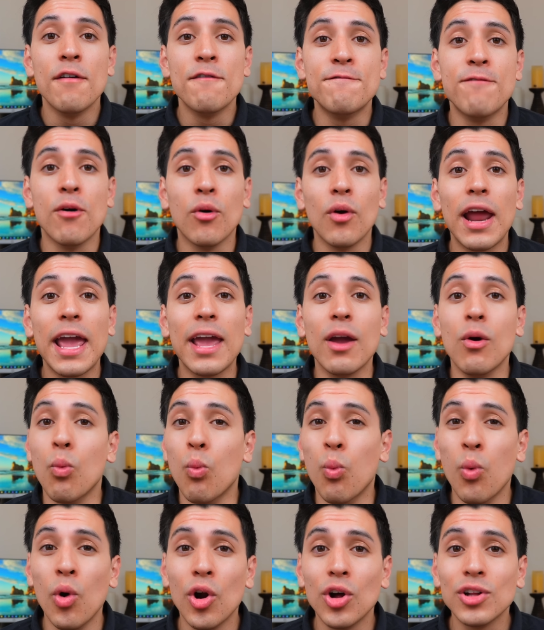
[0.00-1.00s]
For a
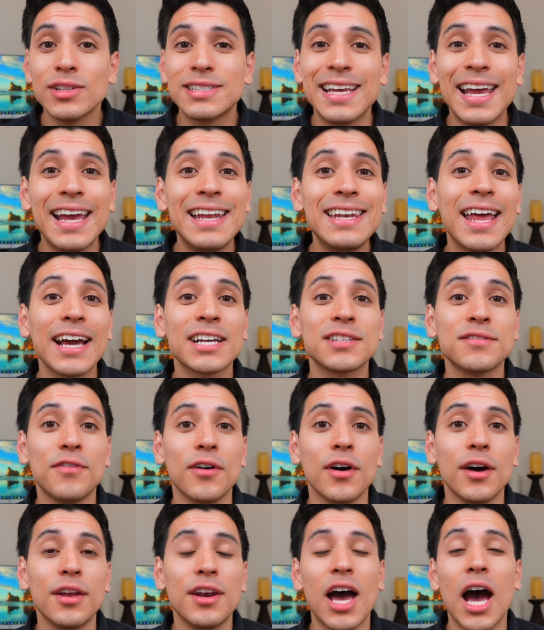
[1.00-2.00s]
world index
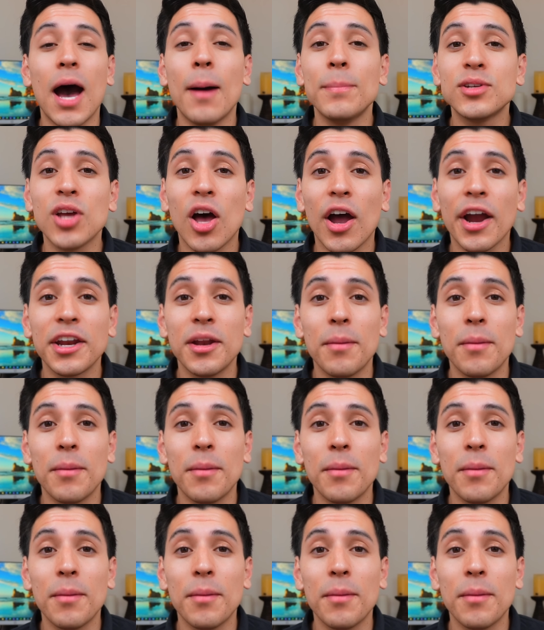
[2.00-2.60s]
fund, I'm talking